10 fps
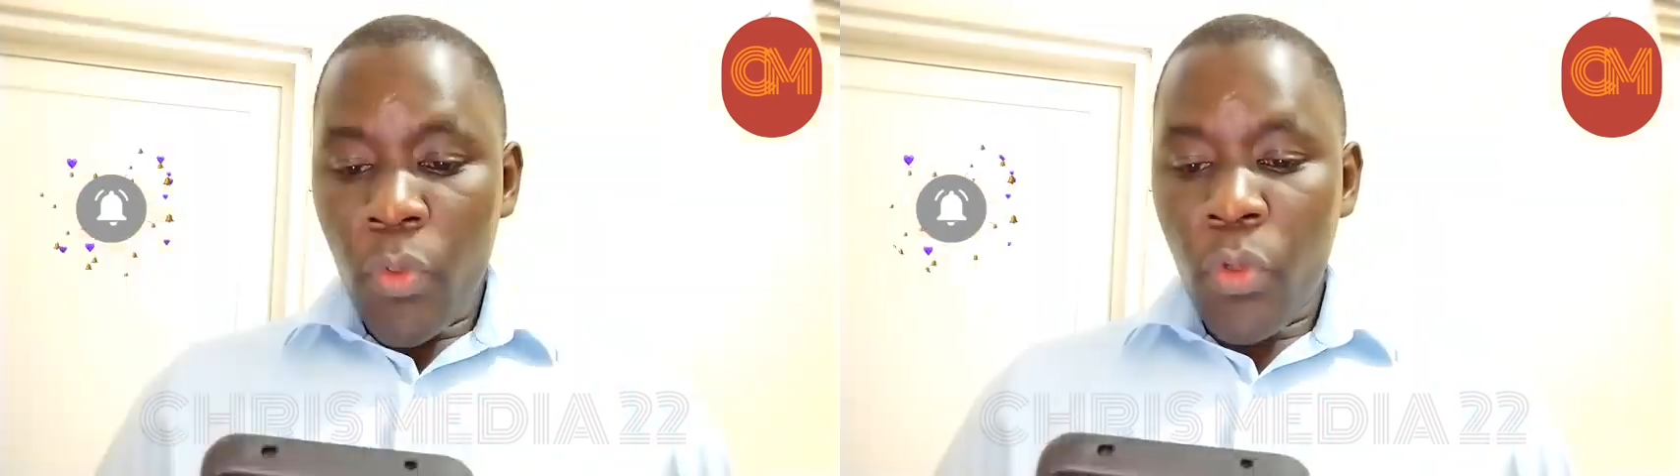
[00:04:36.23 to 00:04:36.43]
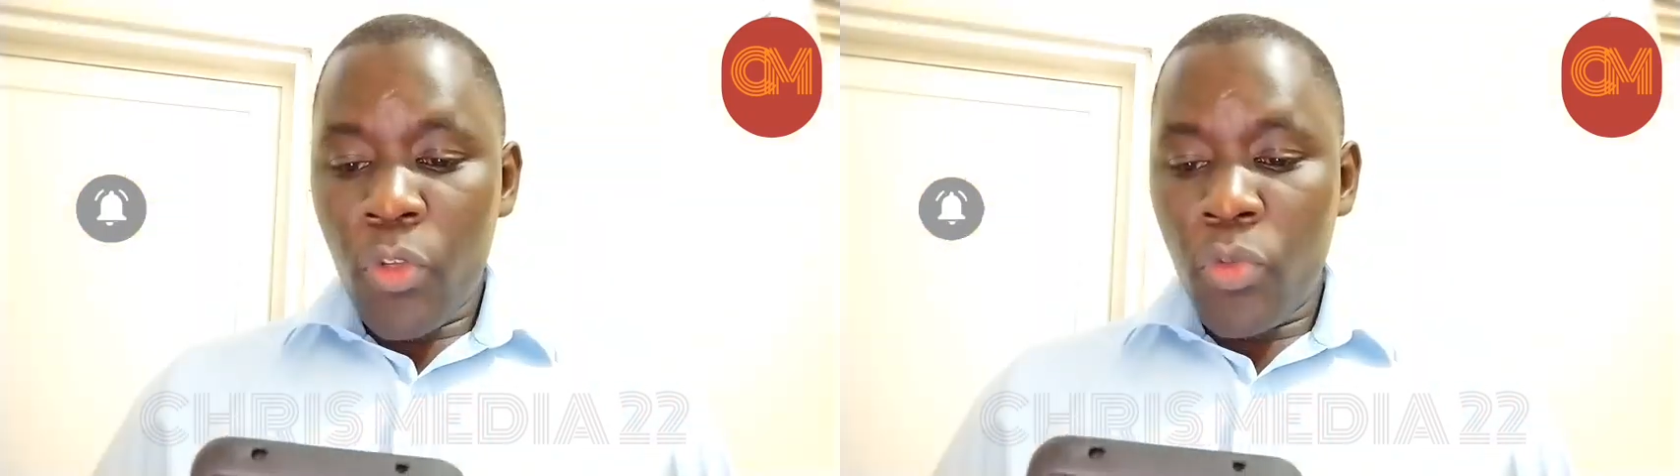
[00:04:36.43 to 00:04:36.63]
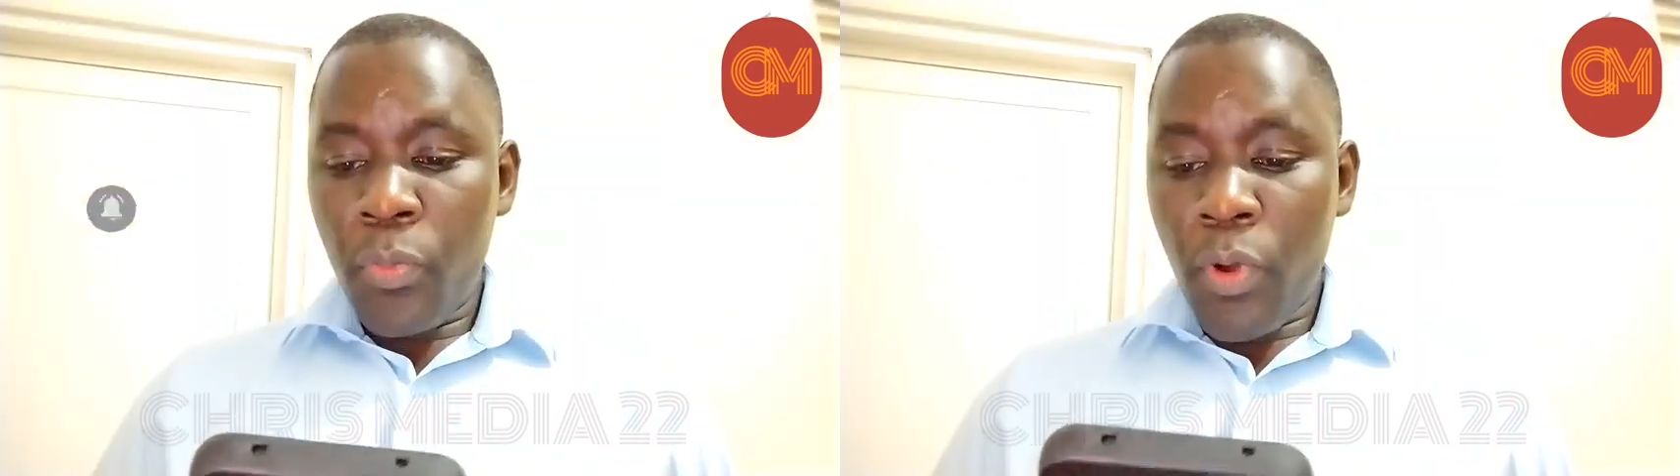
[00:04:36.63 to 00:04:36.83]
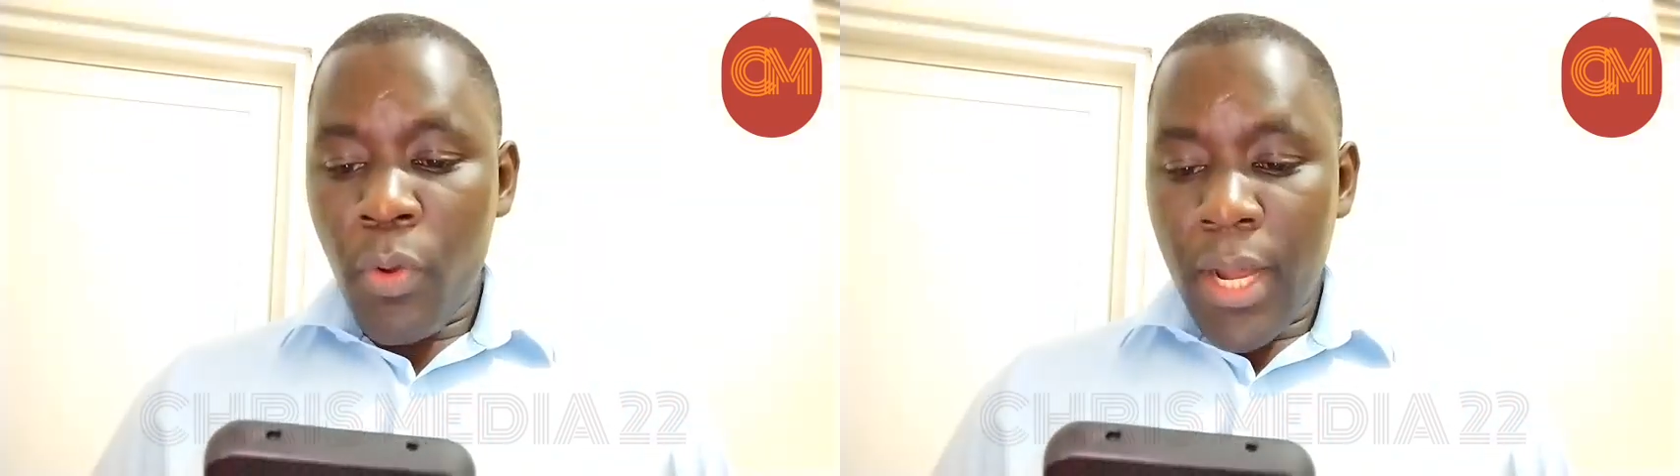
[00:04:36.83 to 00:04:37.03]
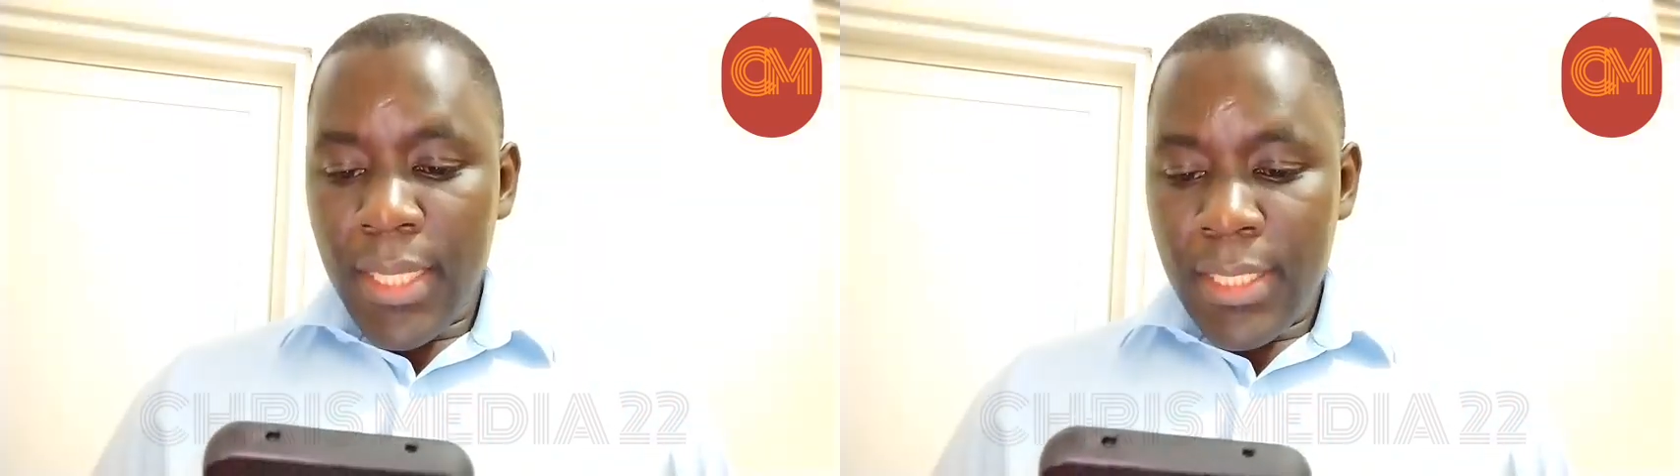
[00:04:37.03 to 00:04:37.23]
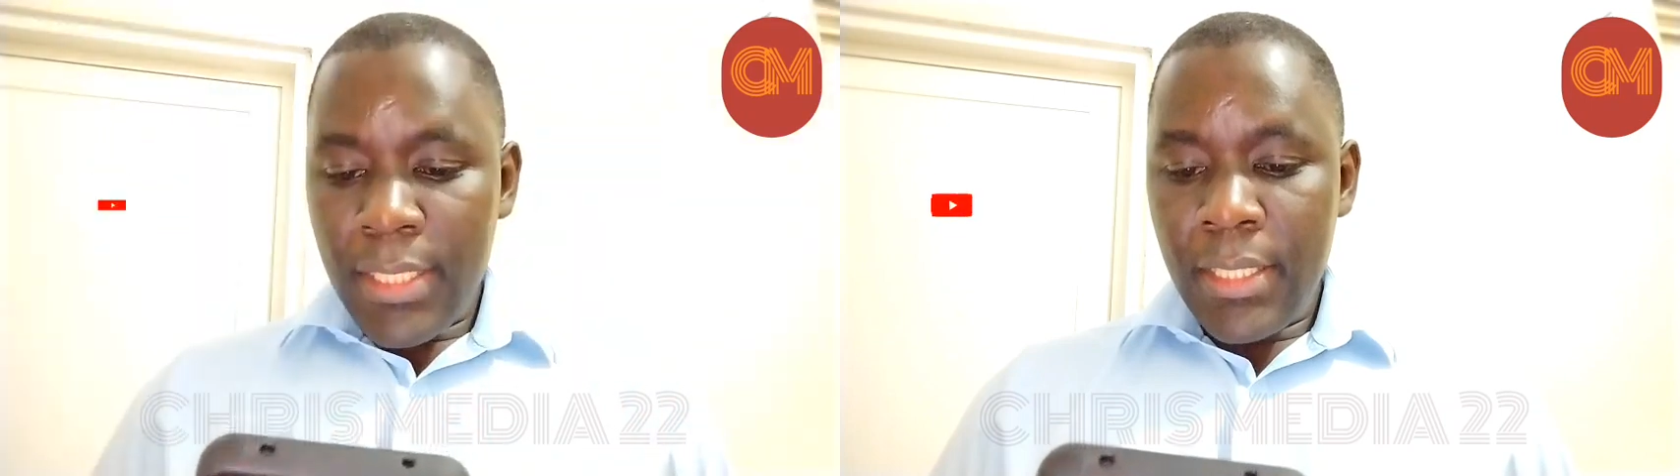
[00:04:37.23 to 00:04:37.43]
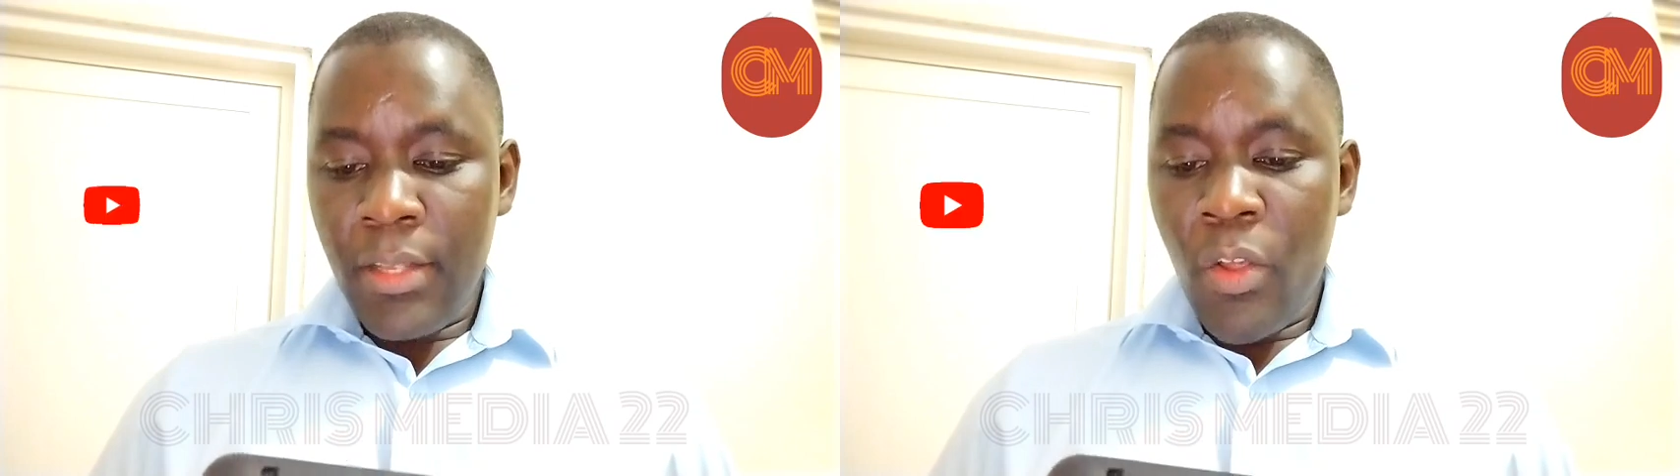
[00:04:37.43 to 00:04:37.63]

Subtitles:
your spouse